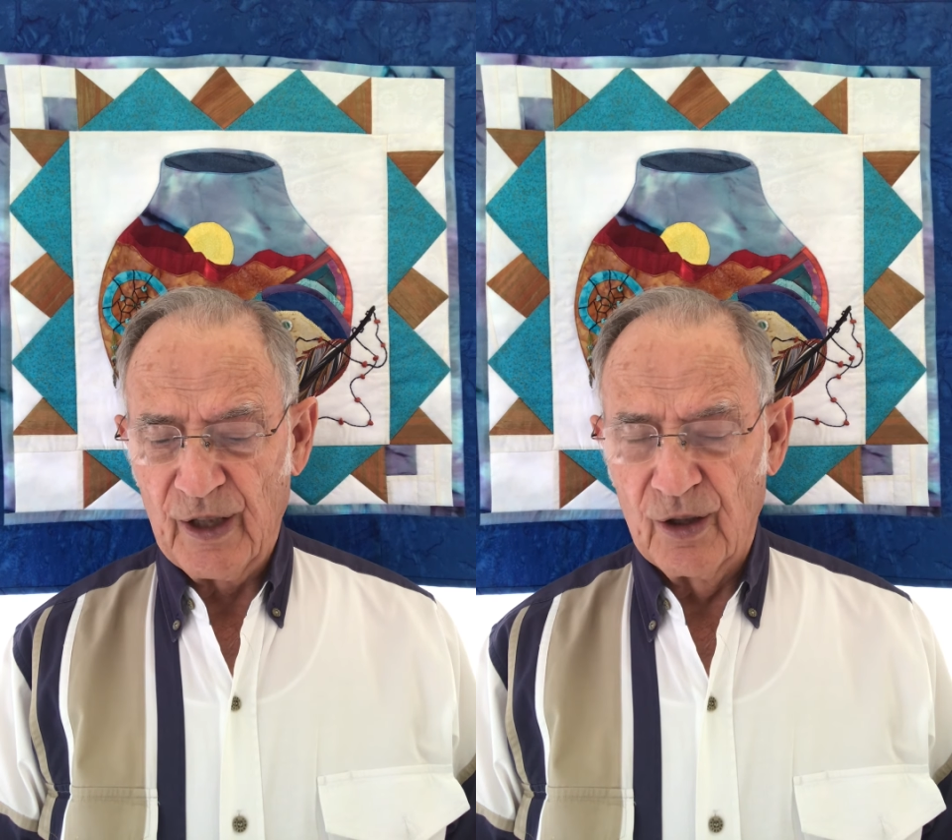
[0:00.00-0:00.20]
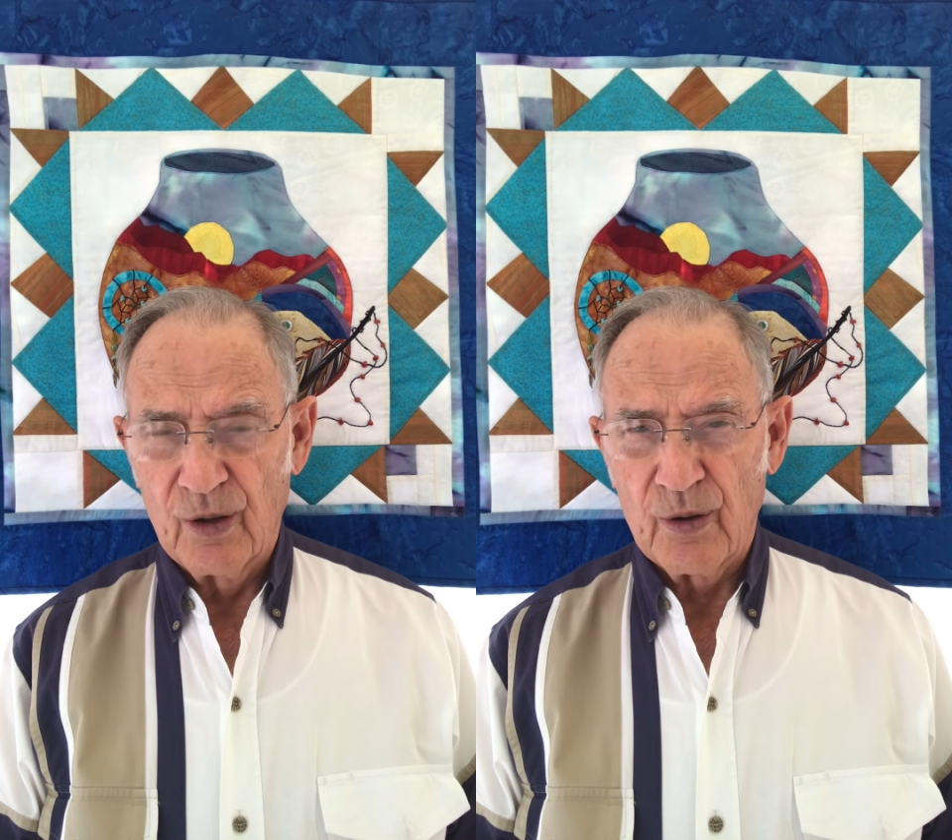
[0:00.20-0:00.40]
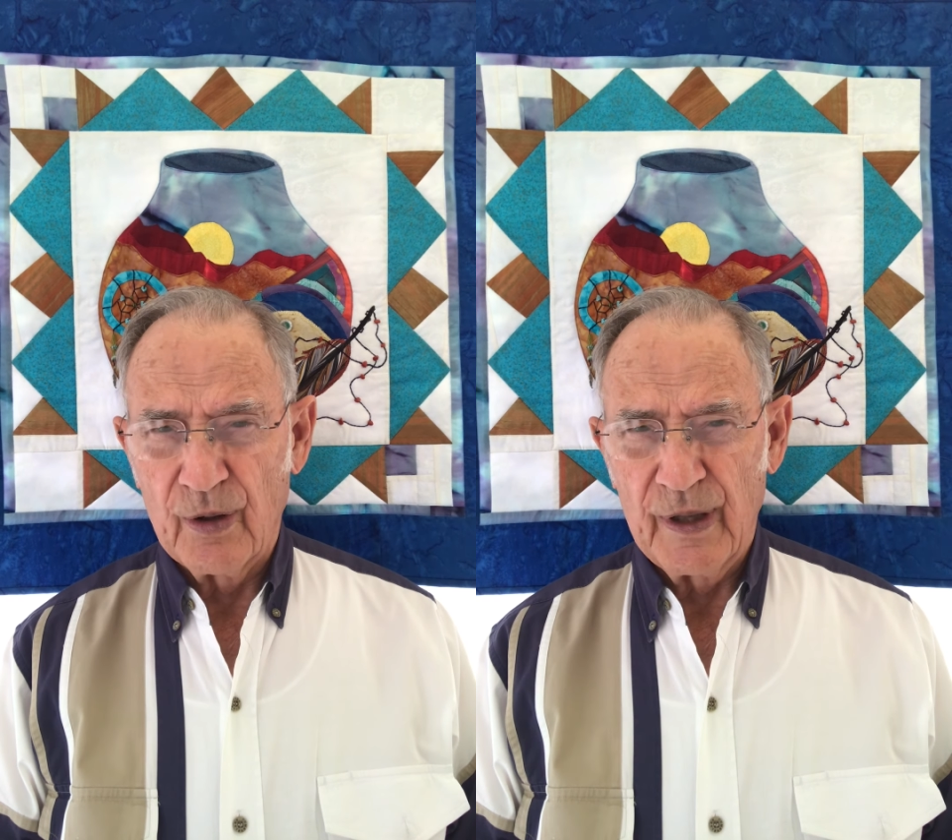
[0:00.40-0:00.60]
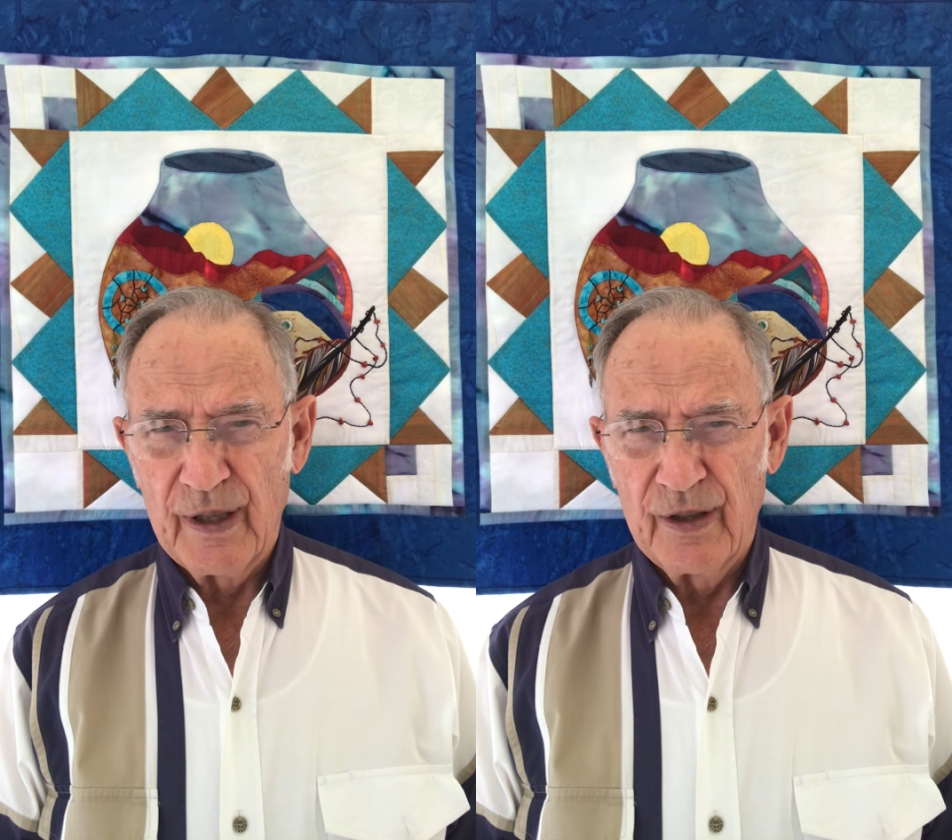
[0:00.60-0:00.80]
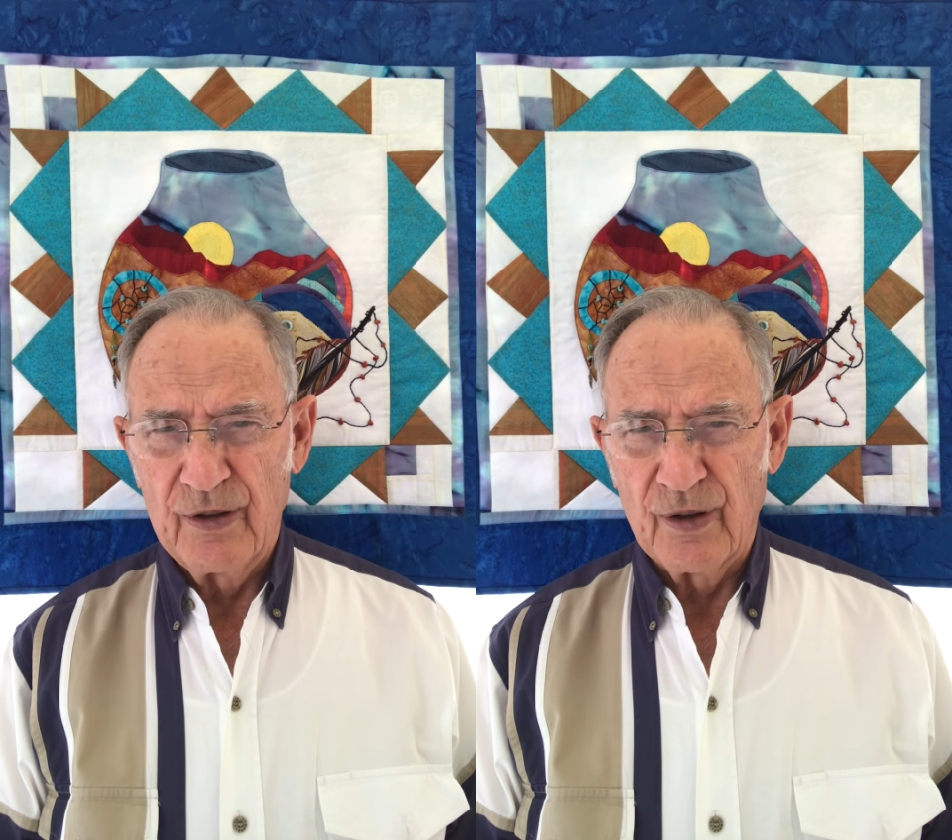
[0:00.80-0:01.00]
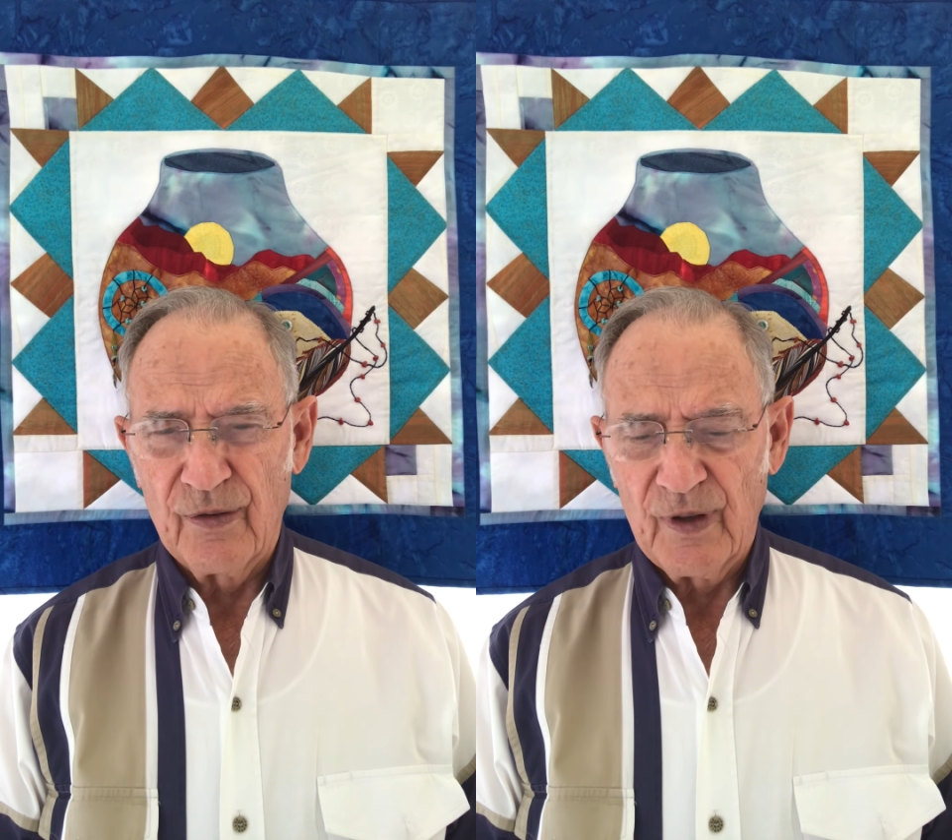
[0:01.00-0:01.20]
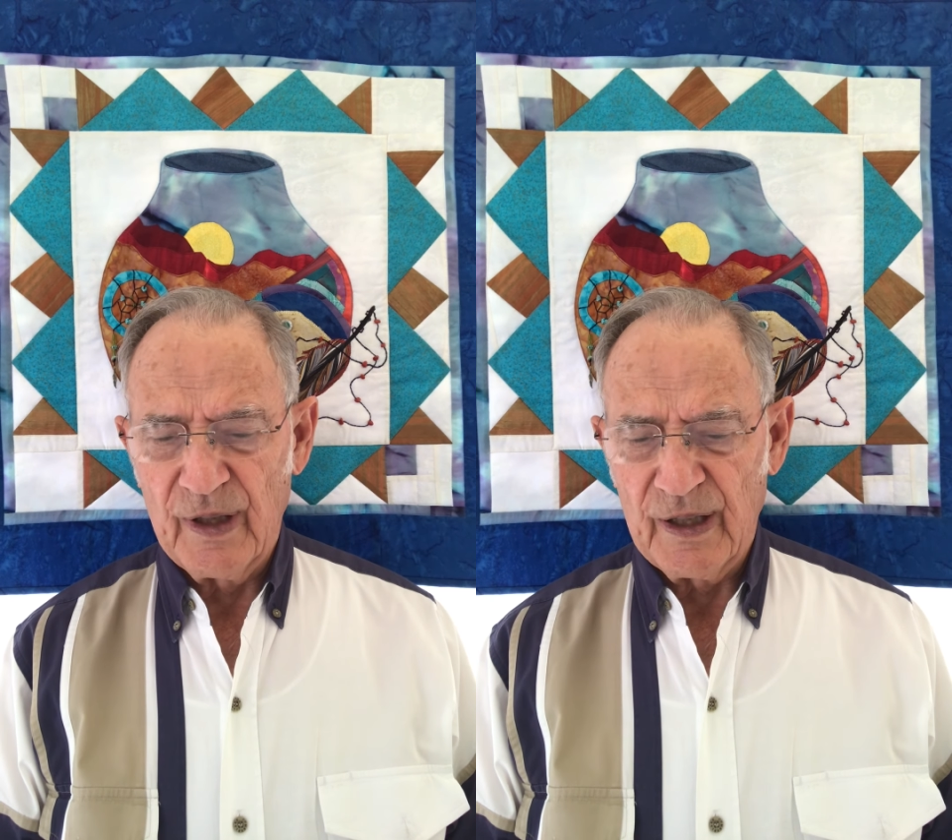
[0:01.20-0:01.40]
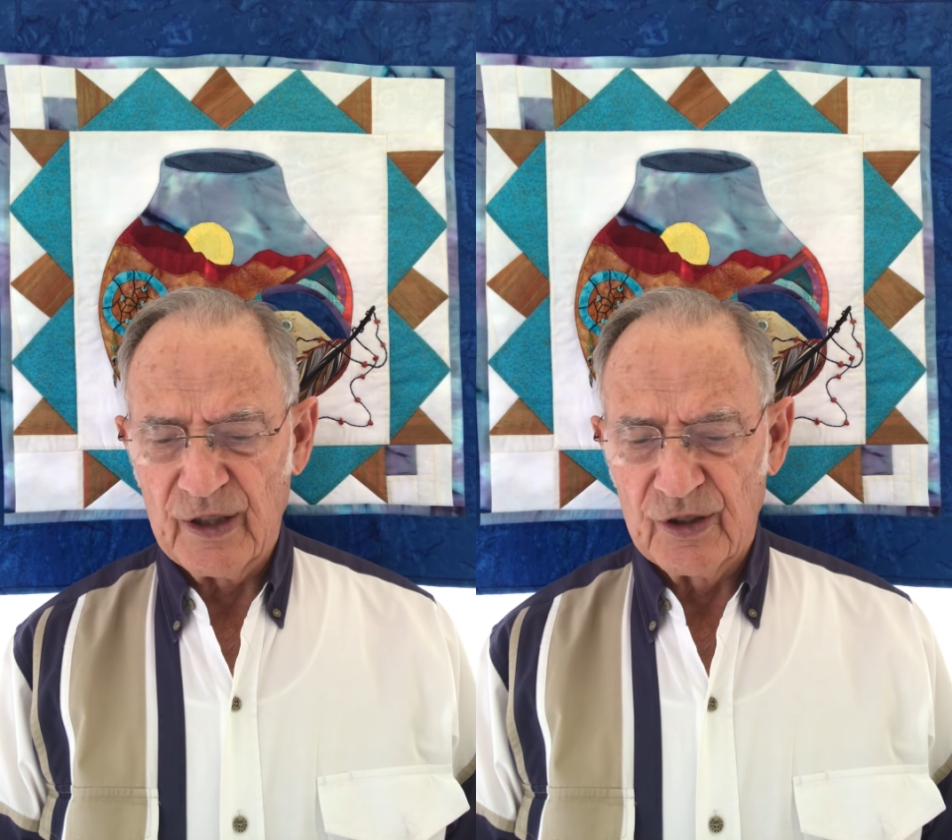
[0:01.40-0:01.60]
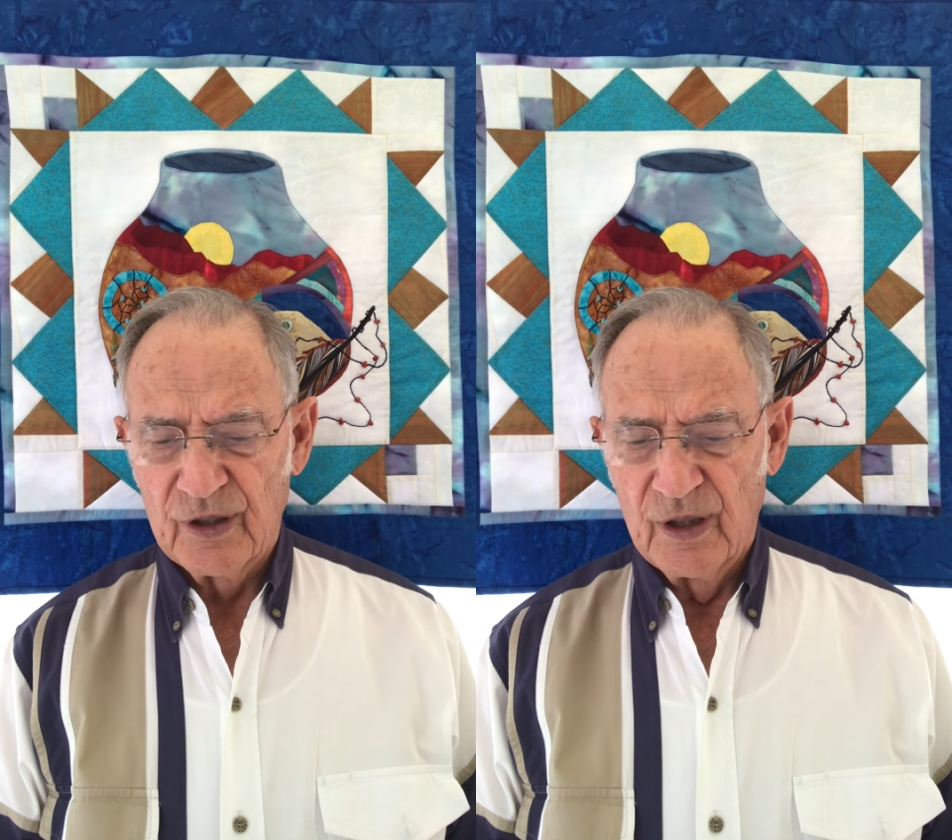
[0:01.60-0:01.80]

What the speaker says: glory in your flesh,